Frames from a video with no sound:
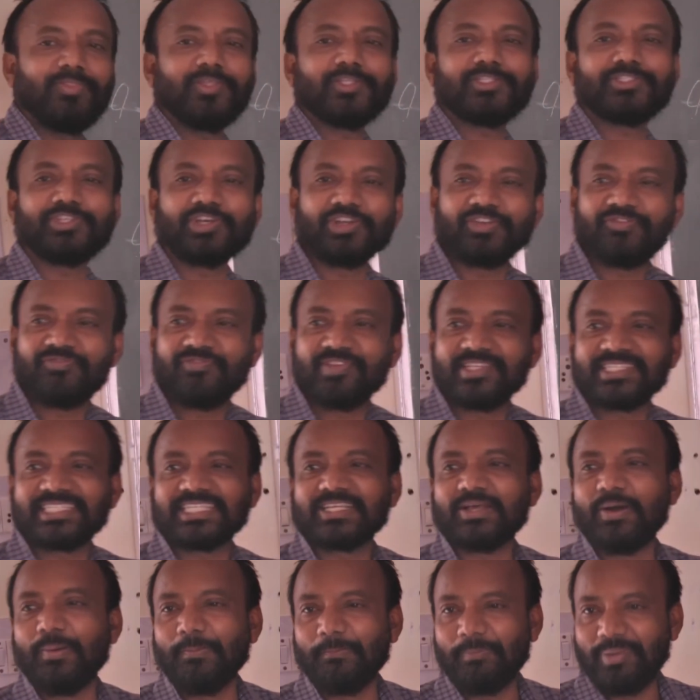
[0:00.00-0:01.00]
the surface
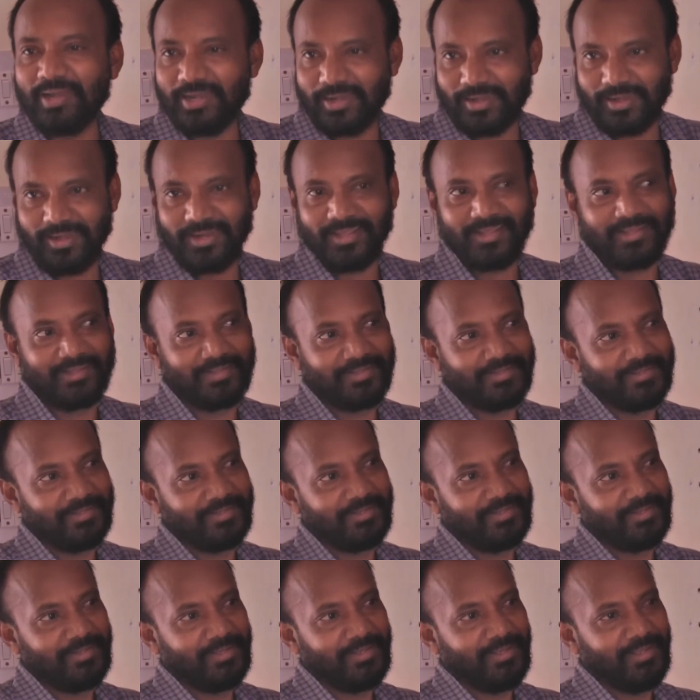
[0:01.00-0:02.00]
completely.
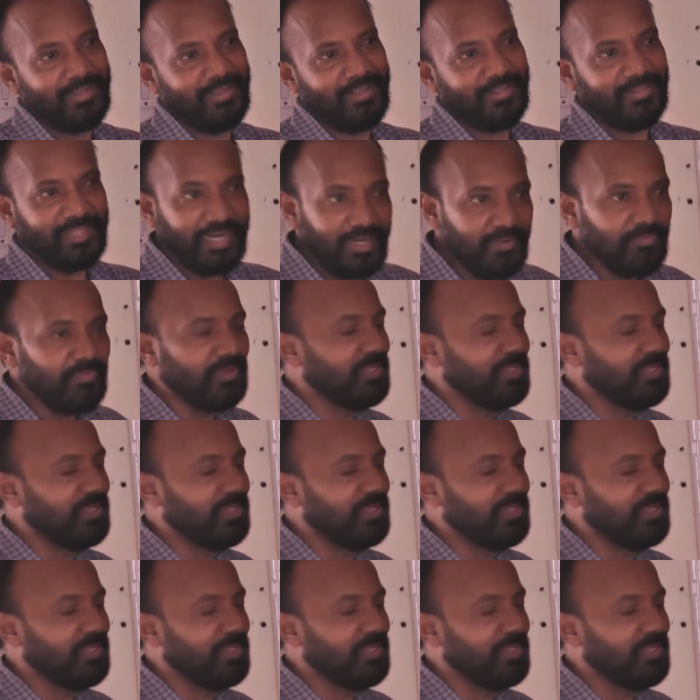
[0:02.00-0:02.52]
That